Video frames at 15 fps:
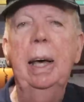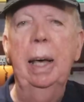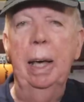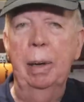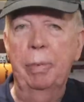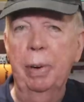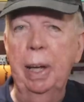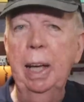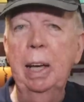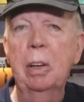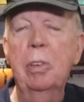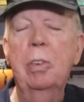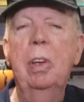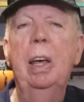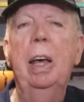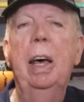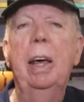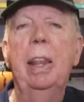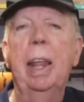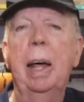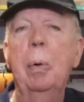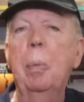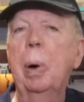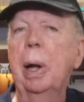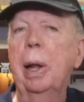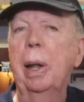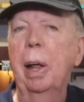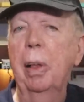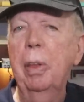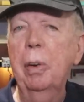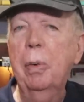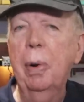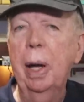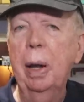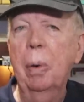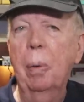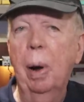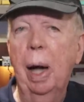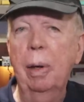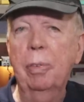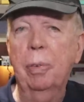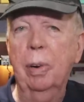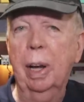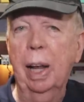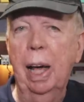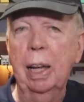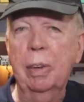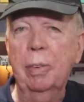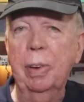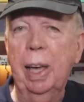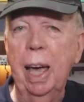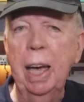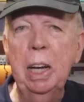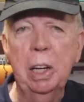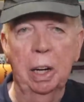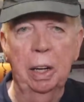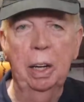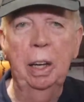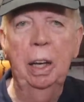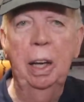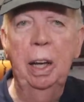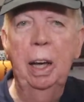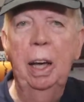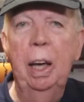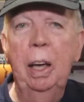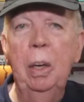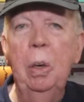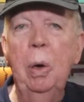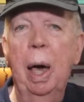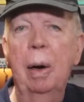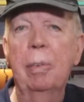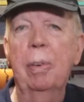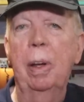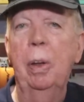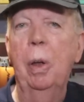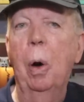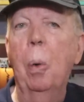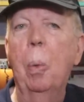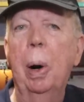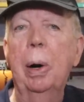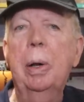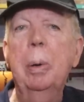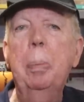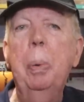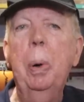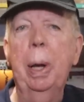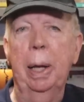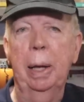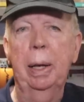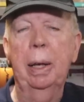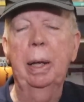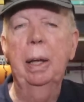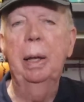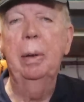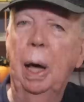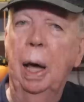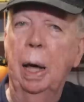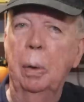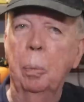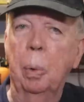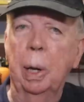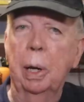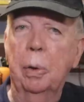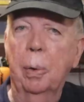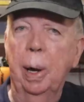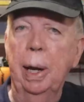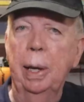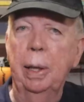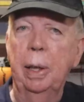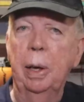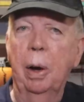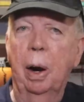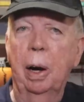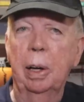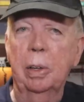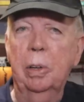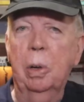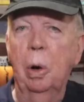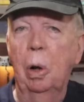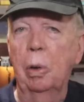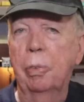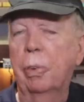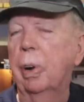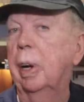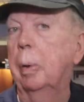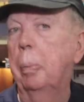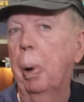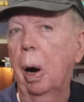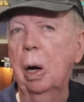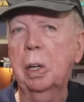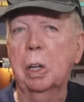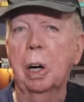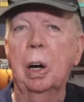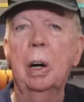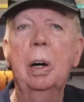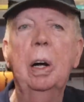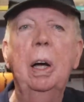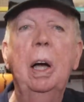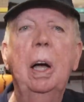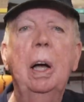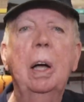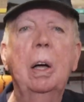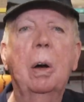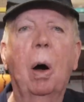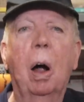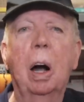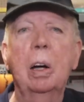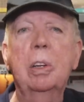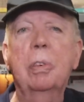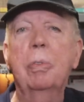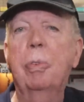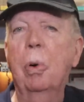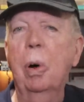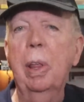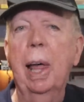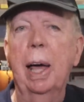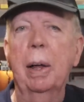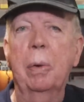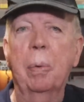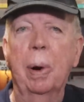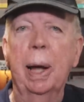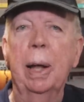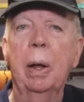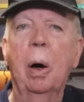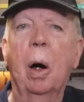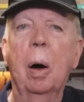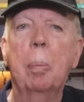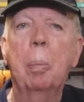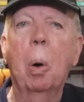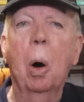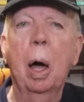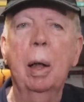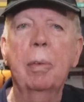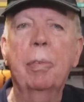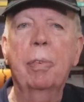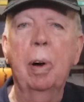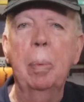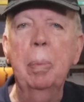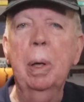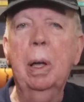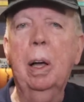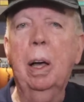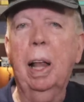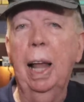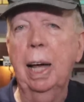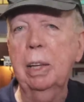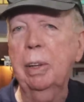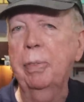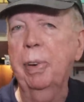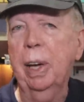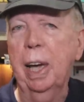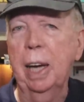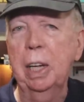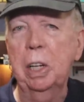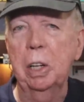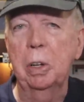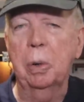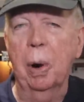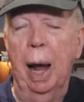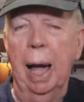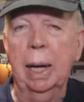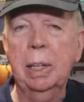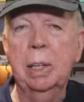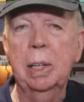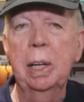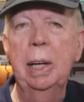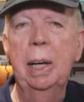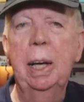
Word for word: If it is, then when another train arrives for classification, you have nowhere to put it. And when a train in the yard is called for departure, cars for that train are brought from the classification tracks